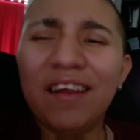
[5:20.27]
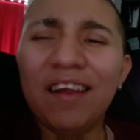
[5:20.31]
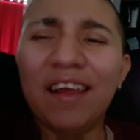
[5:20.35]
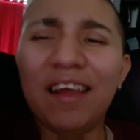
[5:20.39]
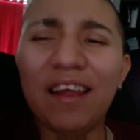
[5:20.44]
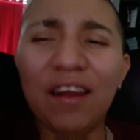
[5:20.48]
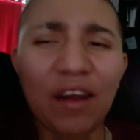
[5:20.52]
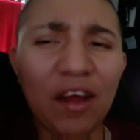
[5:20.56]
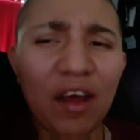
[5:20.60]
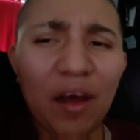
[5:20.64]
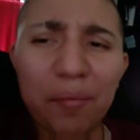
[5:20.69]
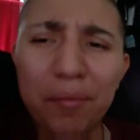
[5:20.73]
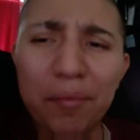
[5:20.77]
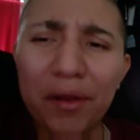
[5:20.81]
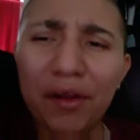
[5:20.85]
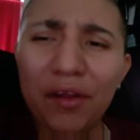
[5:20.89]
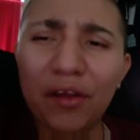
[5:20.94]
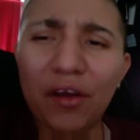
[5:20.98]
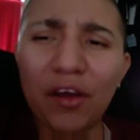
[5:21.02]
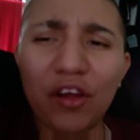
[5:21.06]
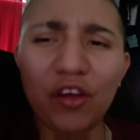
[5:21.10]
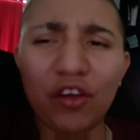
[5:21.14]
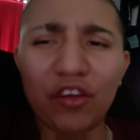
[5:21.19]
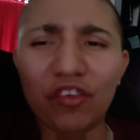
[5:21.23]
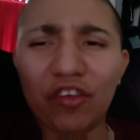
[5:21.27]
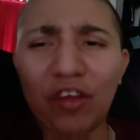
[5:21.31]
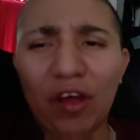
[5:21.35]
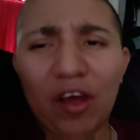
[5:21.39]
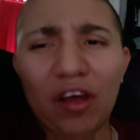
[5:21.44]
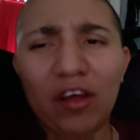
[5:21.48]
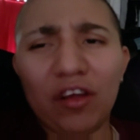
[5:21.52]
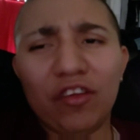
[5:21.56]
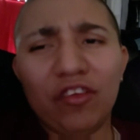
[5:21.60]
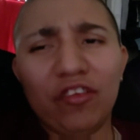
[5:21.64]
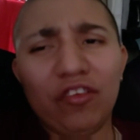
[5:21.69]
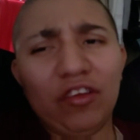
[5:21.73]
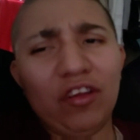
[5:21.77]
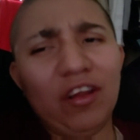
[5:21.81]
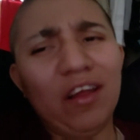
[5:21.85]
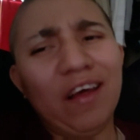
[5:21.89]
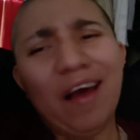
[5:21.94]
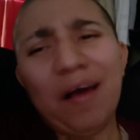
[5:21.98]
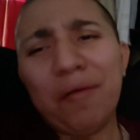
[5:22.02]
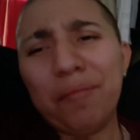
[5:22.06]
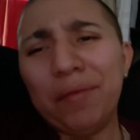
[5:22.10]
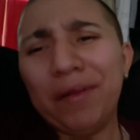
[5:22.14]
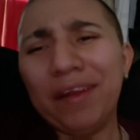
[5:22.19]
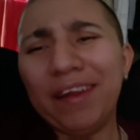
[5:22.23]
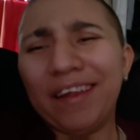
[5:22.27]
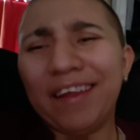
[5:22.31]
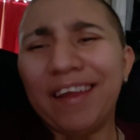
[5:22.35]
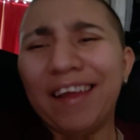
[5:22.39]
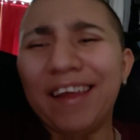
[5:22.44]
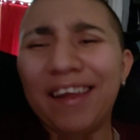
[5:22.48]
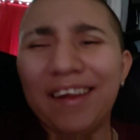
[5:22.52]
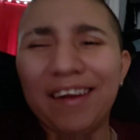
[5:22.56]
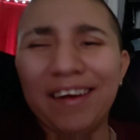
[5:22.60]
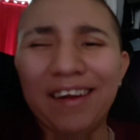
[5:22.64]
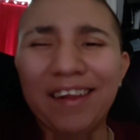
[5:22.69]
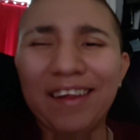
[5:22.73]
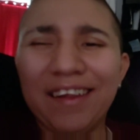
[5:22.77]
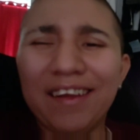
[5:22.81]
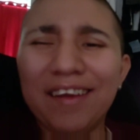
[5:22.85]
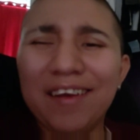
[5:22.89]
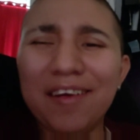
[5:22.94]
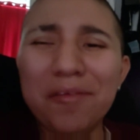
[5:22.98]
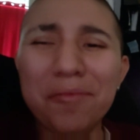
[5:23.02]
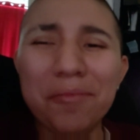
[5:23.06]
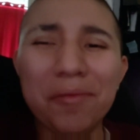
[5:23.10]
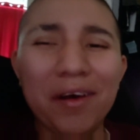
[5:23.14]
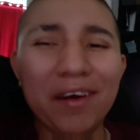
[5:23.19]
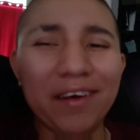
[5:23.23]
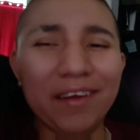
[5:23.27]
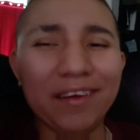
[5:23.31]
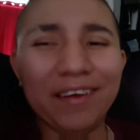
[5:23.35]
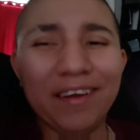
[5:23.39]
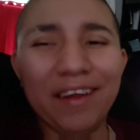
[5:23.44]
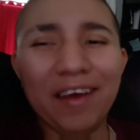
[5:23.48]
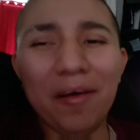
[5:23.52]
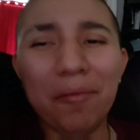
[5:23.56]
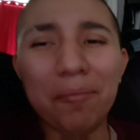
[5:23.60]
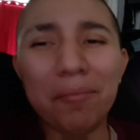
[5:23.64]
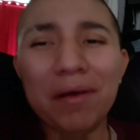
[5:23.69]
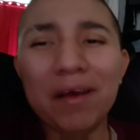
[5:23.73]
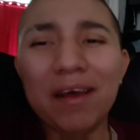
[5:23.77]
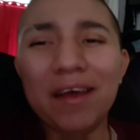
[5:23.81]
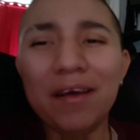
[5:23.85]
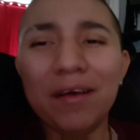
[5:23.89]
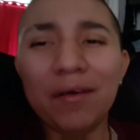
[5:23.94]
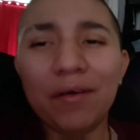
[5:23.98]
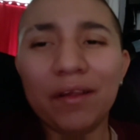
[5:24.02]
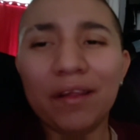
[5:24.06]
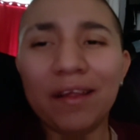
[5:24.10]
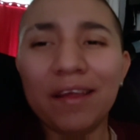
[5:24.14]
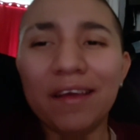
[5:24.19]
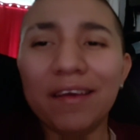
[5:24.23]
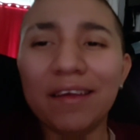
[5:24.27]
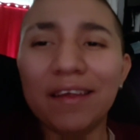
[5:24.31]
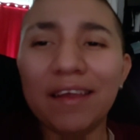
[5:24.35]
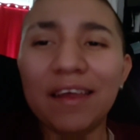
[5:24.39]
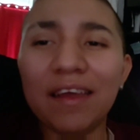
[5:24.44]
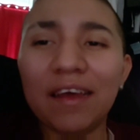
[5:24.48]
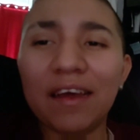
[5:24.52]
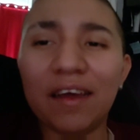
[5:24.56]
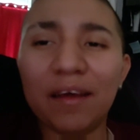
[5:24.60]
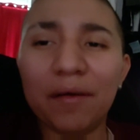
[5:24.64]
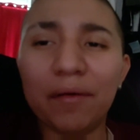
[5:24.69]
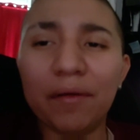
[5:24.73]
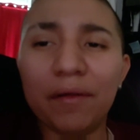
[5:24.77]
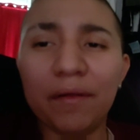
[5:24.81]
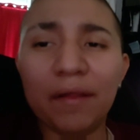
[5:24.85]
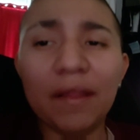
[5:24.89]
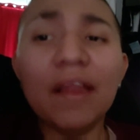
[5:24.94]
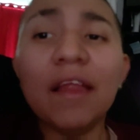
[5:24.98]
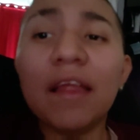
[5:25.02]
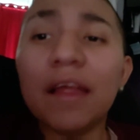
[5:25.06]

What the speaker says: and I'm in the gang, like, come on, man, hell yeah,